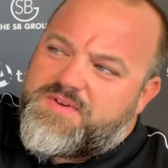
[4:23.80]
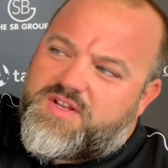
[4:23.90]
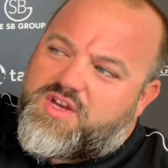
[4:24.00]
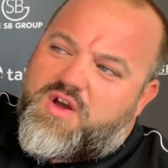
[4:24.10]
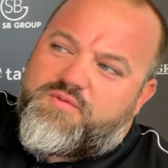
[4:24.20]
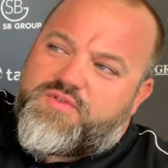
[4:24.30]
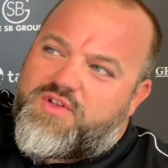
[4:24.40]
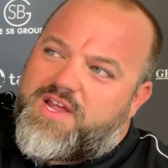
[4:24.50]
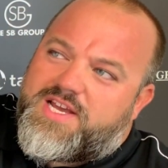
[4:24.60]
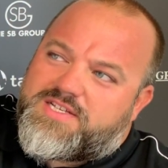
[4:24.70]
know, going through
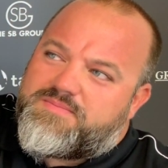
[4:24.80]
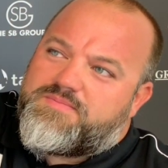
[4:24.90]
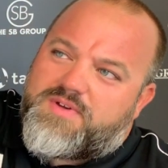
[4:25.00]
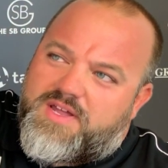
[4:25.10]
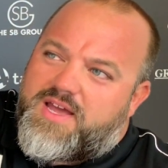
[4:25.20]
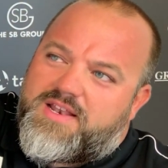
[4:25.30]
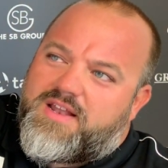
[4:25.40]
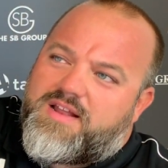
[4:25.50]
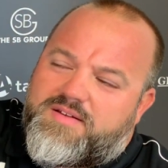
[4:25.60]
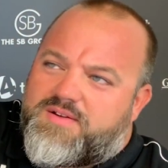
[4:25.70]
the leagues and and
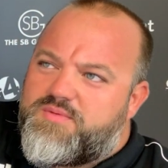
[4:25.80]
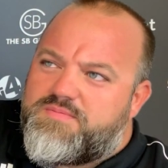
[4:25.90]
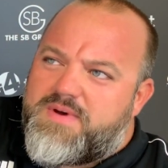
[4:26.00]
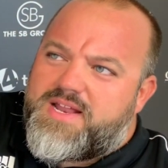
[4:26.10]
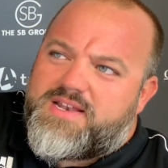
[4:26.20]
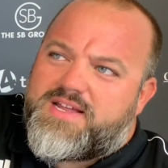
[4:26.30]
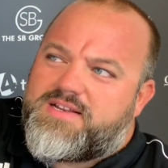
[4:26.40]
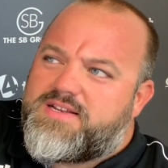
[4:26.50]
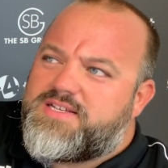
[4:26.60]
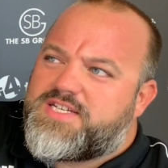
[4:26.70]
uh, you know with Maidenhead
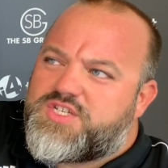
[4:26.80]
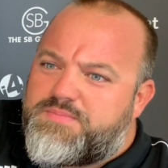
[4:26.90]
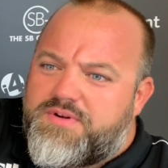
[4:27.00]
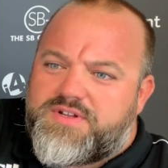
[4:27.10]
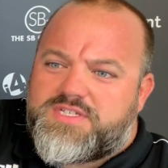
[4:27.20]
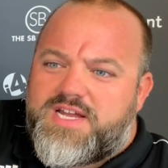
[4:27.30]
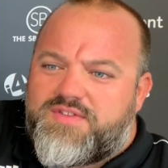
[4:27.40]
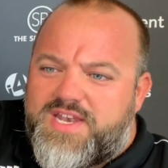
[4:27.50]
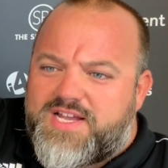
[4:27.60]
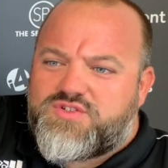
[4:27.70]
and he's experienced now
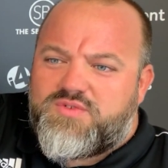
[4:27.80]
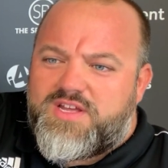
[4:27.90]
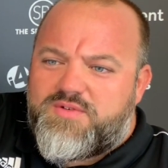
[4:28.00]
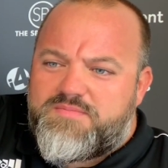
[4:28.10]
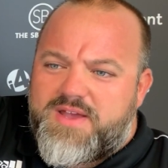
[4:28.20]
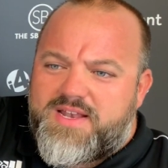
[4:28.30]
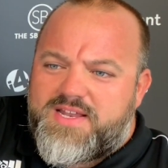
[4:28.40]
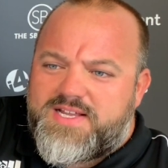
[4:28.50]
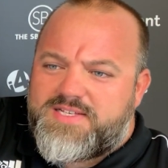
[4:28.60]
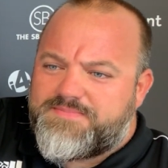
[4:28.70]
the National League with
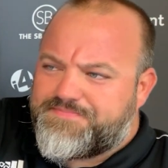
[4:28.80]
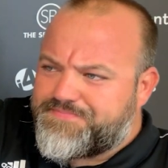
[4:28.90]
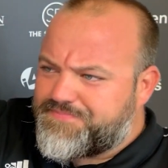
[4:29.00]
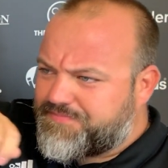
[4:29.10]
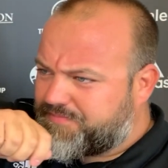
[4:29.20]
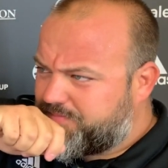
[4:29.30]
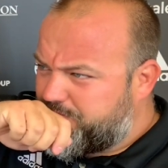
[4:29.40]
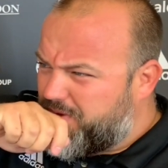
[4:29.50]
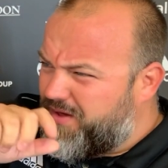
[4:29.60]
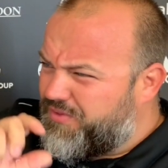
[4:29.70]
Maidenhead.
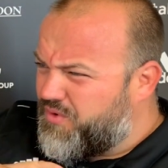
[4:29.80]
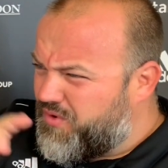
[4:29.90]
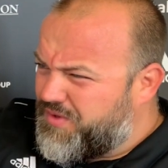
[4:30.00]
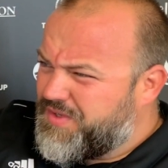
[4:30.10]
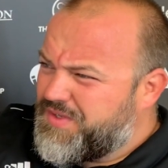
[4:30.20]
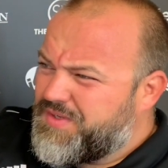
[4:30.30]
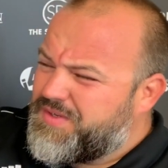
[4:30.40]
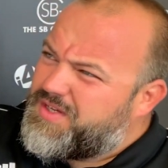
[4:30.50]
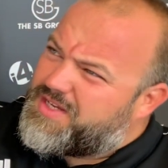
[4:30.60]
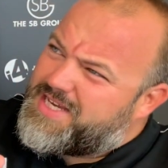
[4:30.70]
I thought
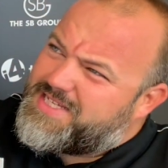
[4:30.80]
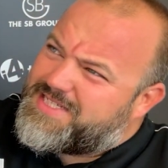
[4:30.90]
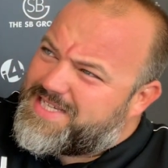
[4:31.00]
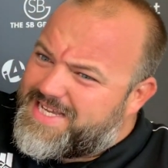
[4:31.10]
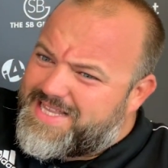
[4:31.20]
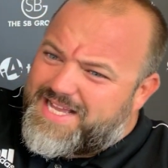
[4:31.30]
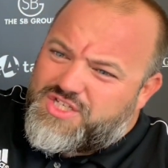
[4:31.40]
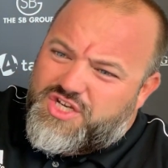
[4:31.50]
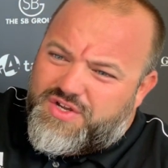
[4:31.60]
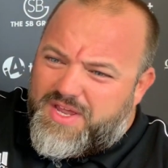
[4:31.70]
you know, he's seen
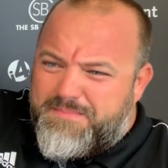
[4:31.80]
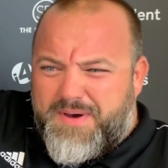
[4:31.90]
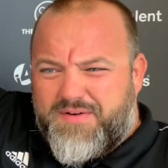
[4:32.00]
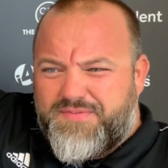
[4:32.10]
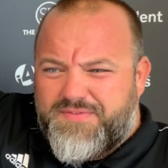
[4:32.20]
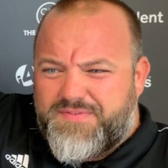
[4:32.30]
that journey above.